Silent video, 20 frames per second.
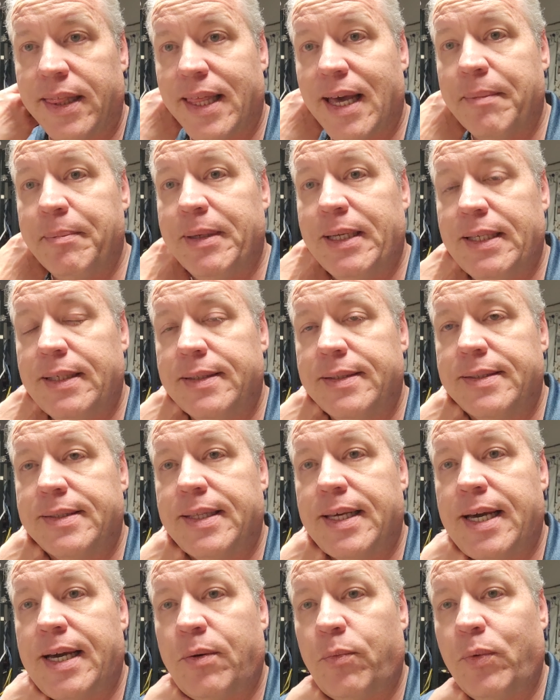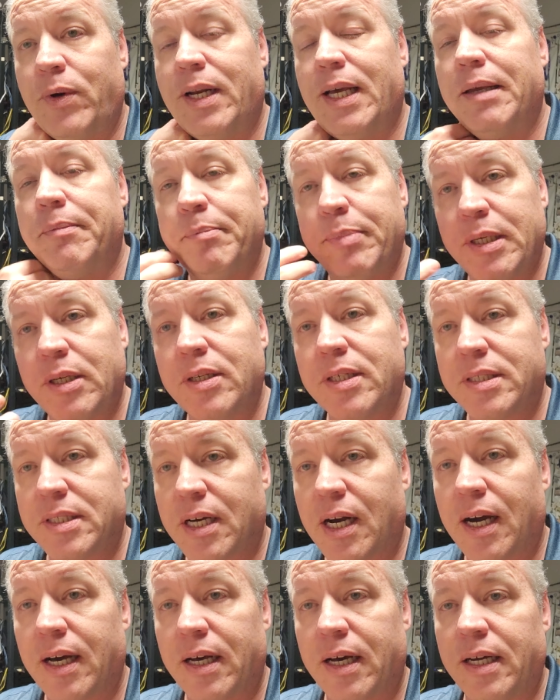That means that when I build
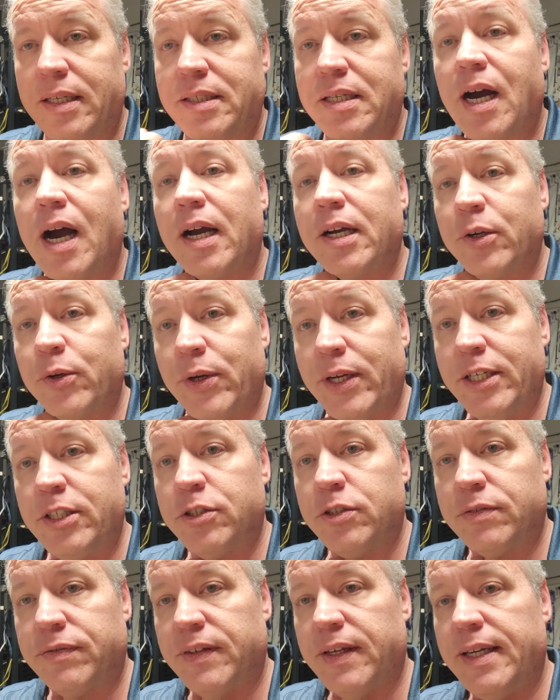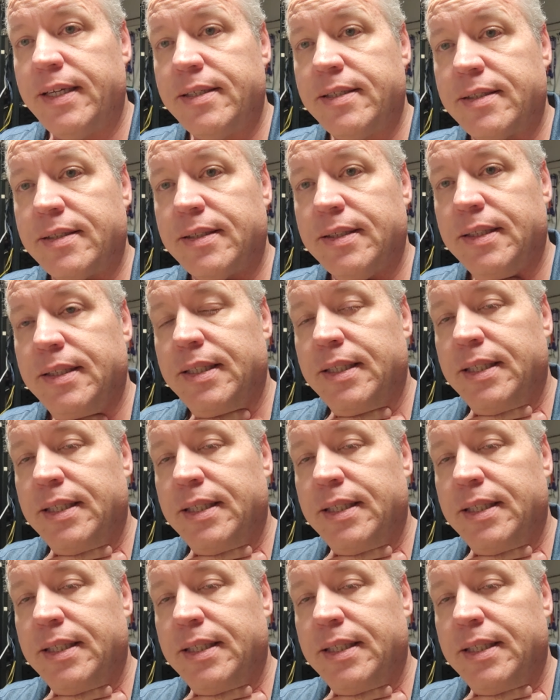a Docker interface,